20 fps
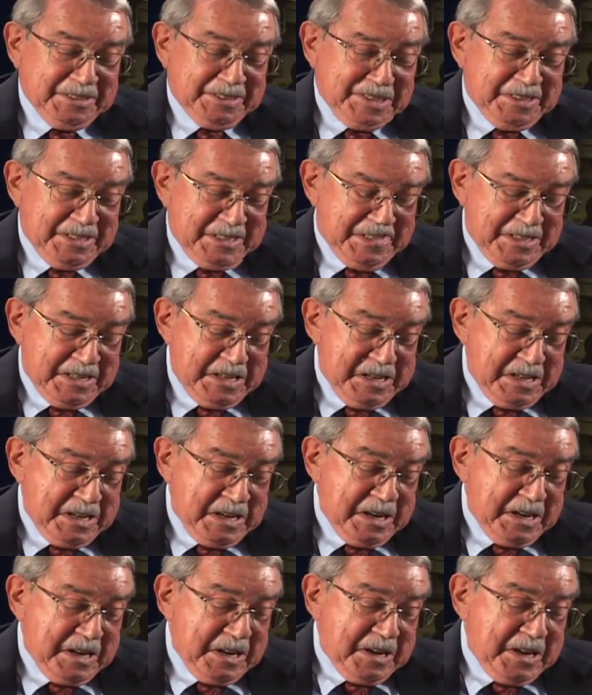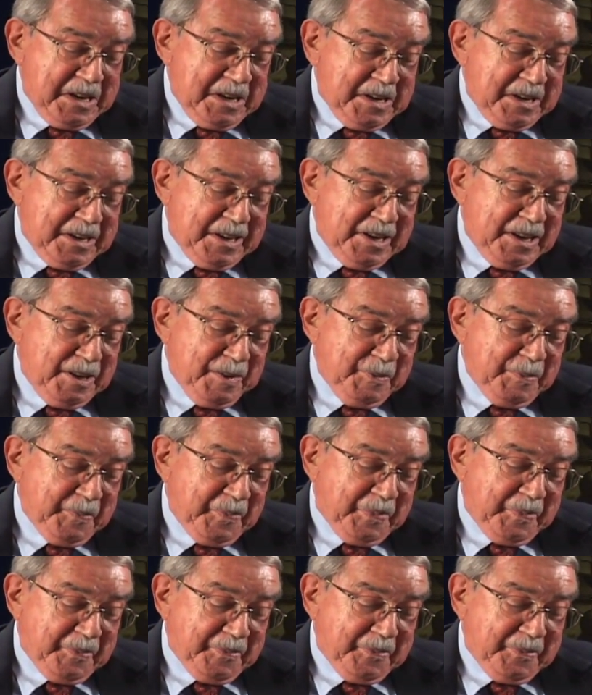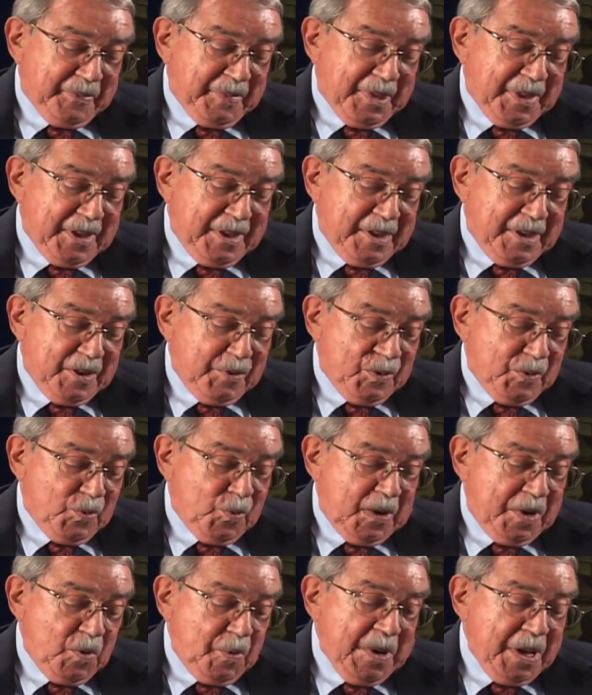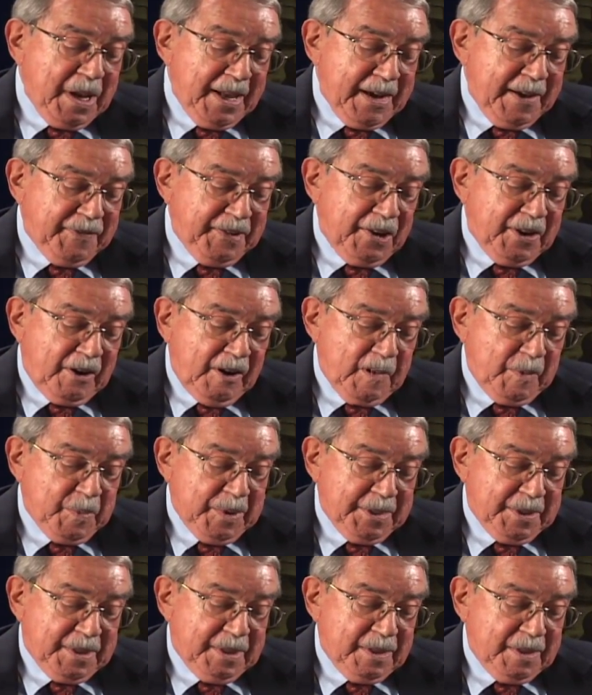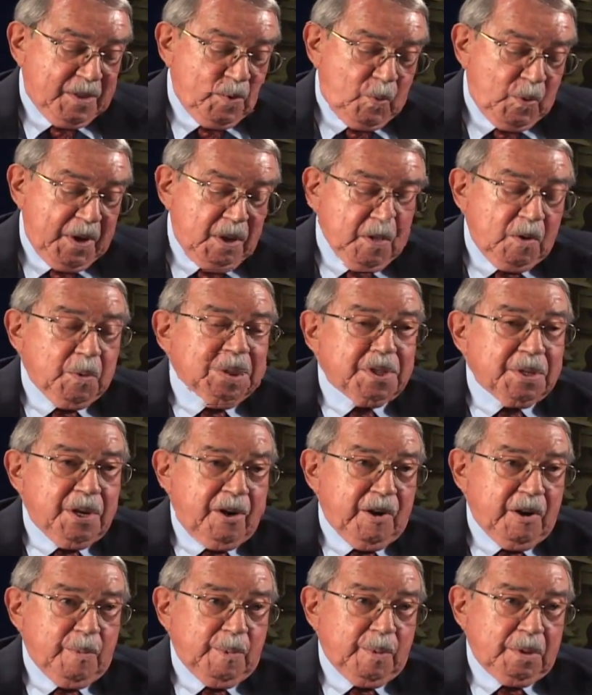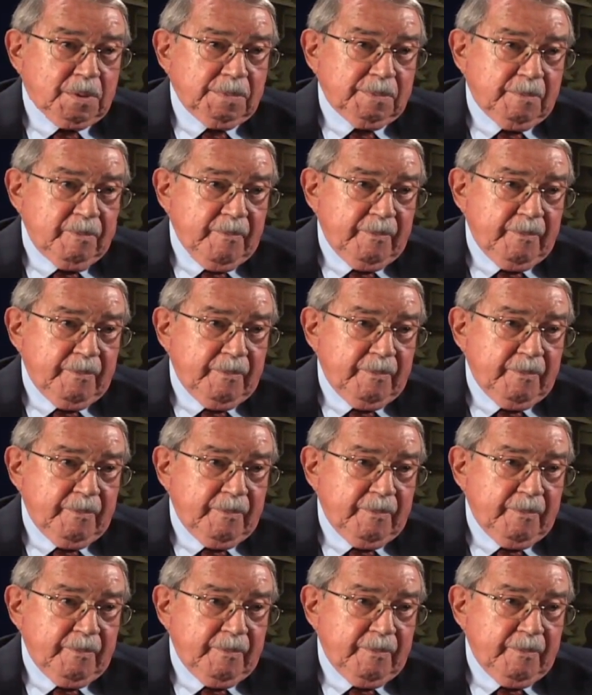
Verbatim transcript: okay. Uh, when we left Dartmouth, the weather was terrible.